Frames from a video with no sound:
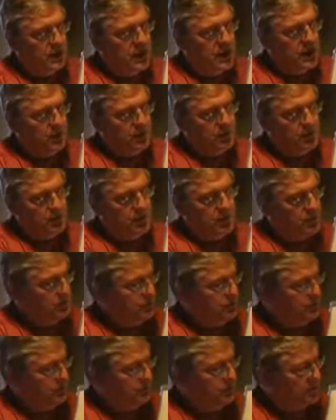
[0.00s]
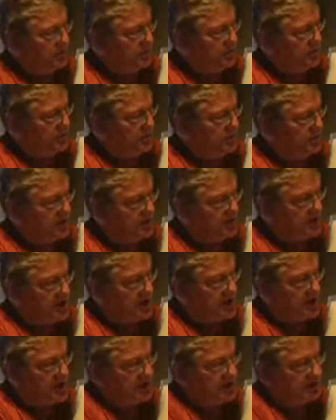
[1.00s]
But we would call this
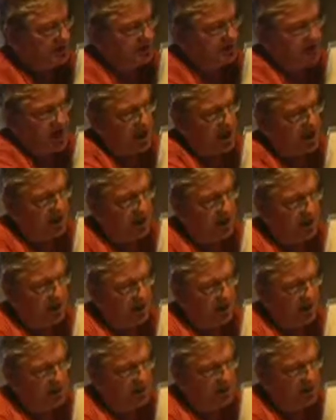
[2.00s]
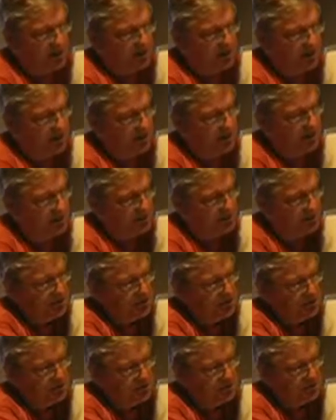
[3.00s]
now static head, and we'd take these
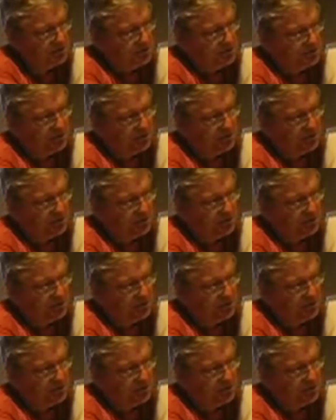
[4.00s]
two